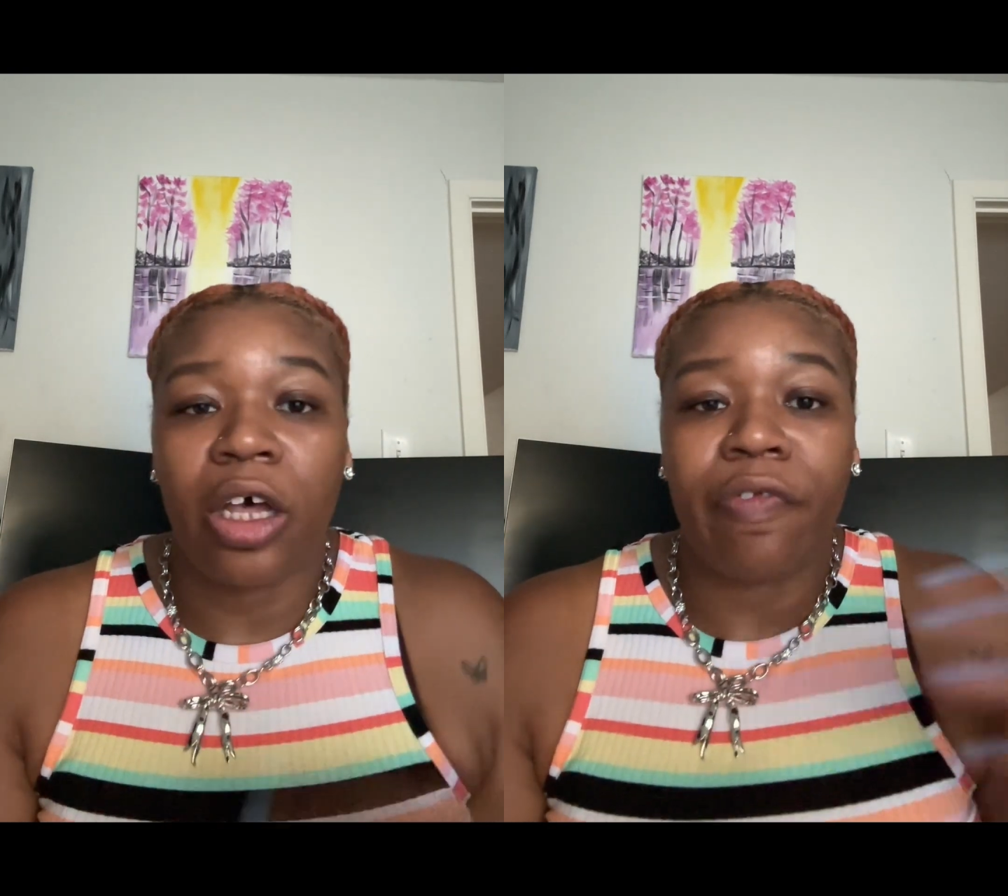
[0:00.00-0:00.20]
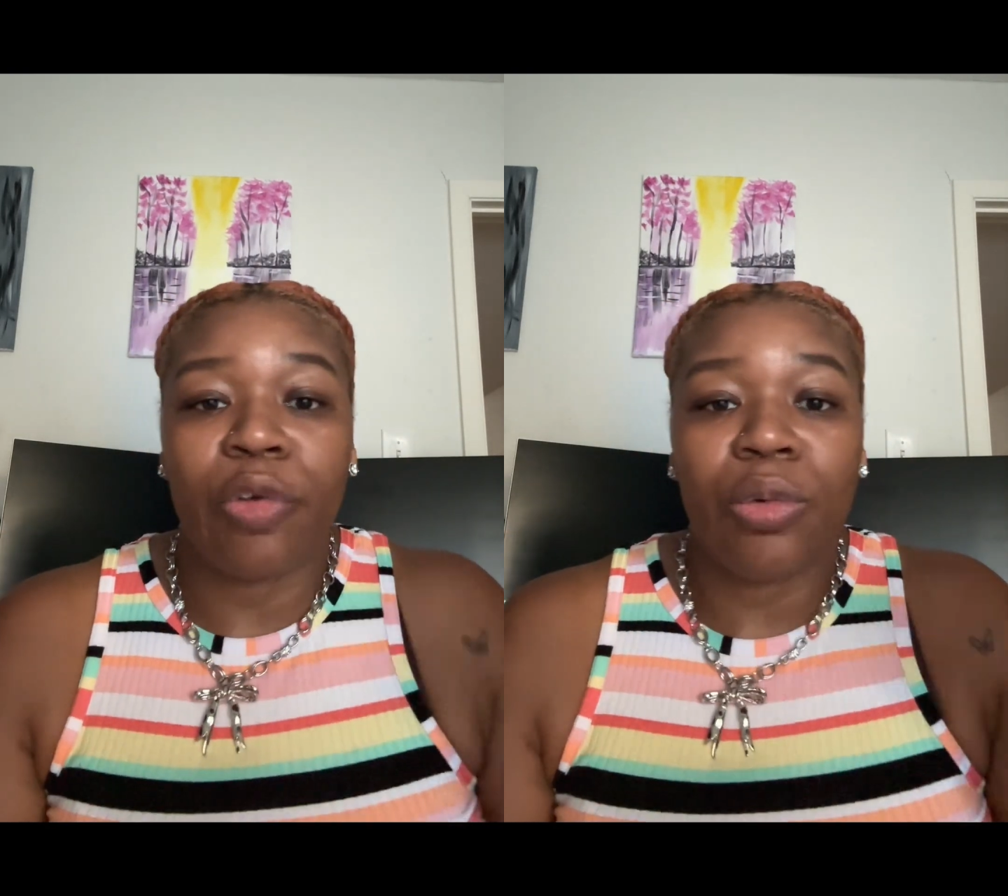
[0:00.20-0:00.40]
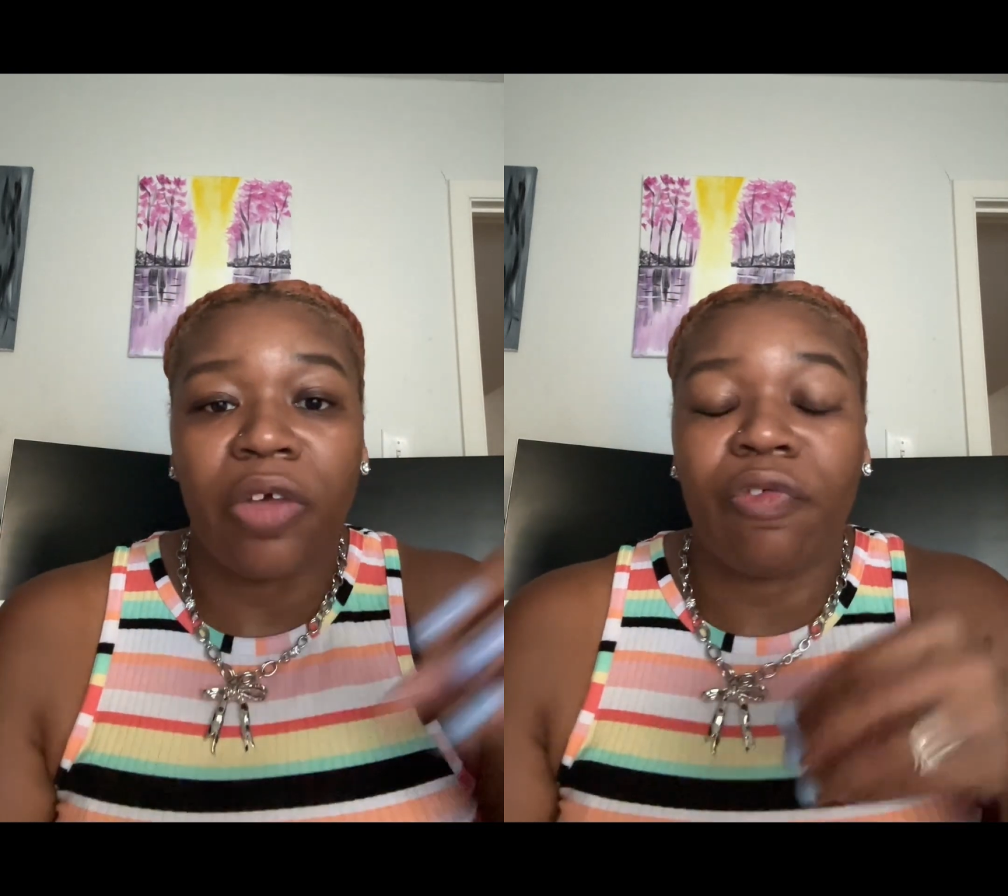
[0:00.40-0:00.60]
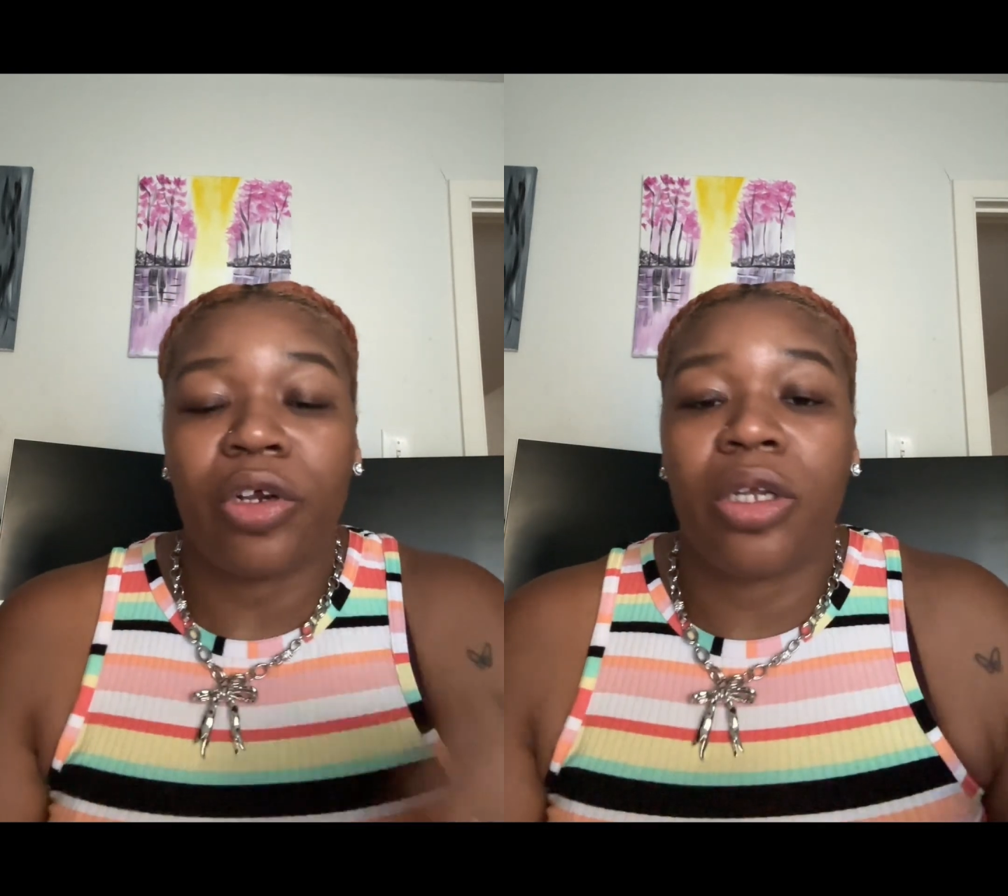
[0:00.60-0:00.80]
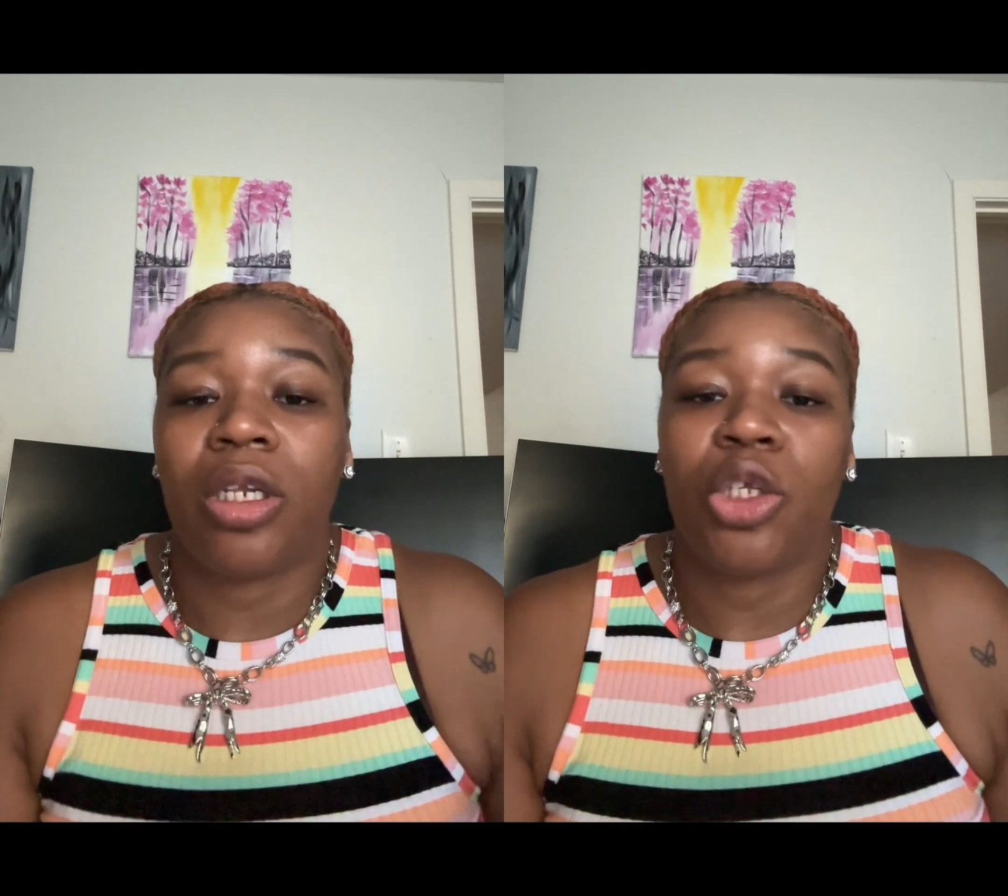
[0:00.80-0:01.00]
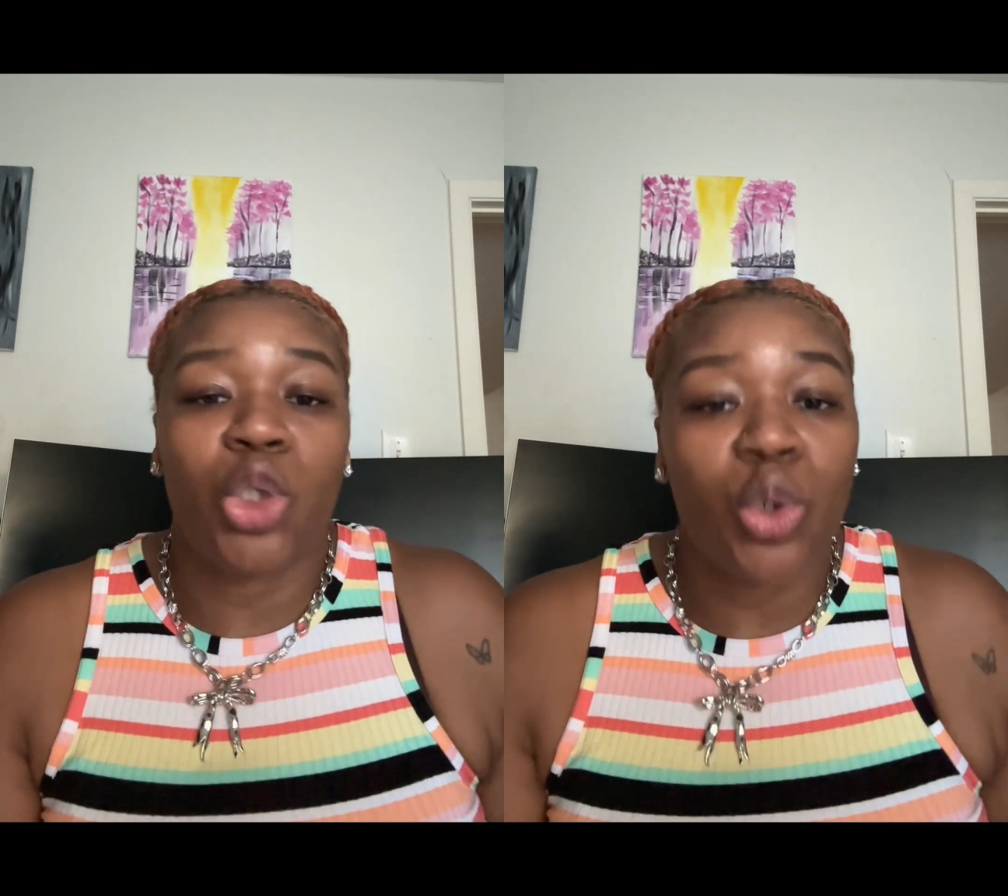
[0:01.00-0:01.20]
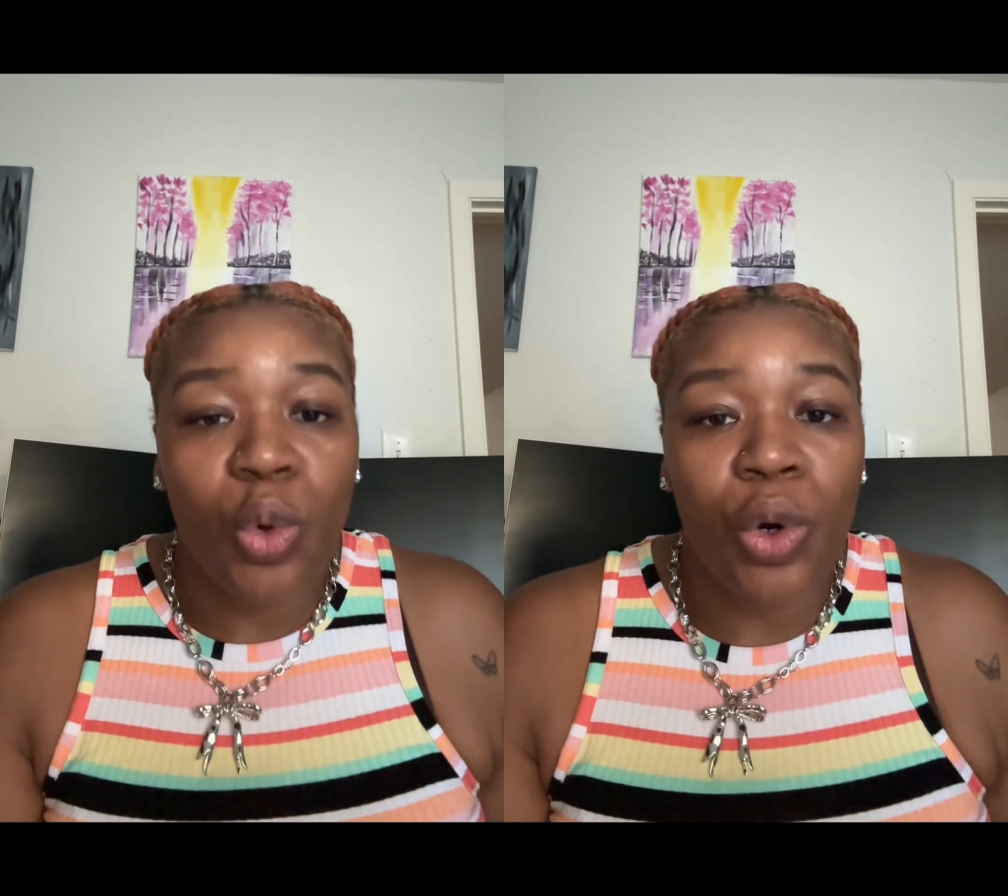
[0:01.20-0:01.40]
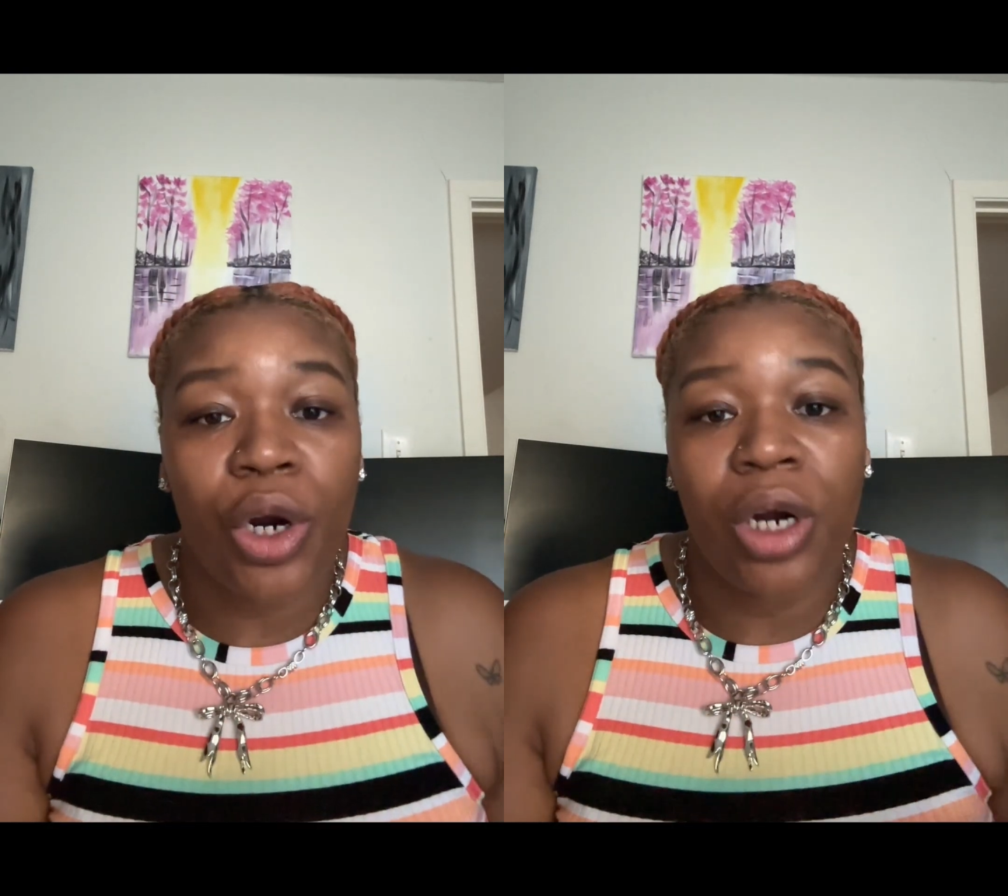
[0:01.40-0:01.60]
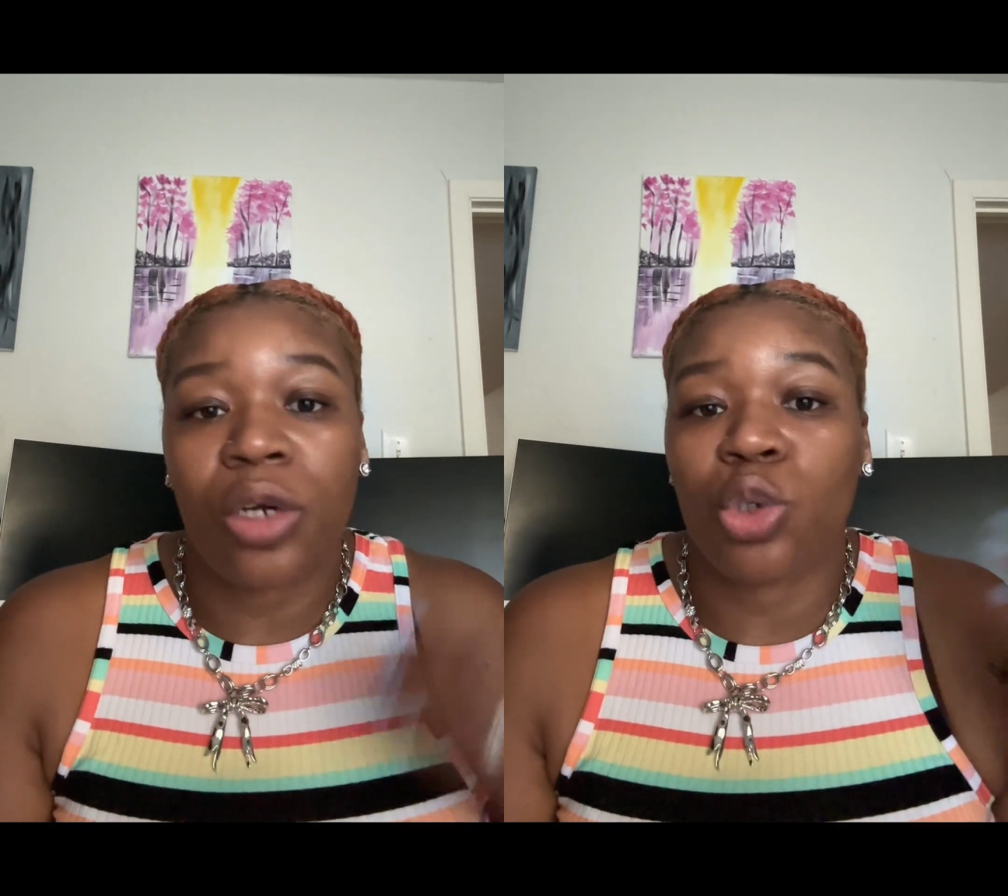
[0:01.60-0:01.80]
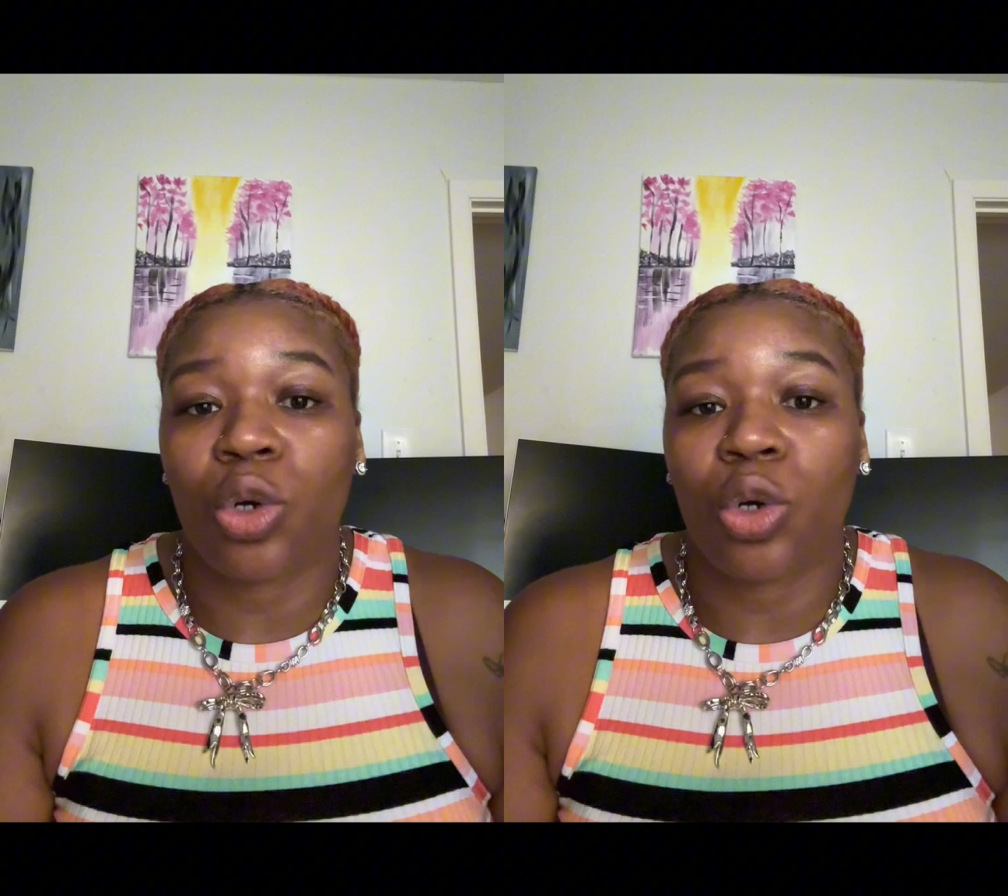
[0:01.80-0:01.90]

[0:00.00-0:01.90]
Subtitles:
a few different stores,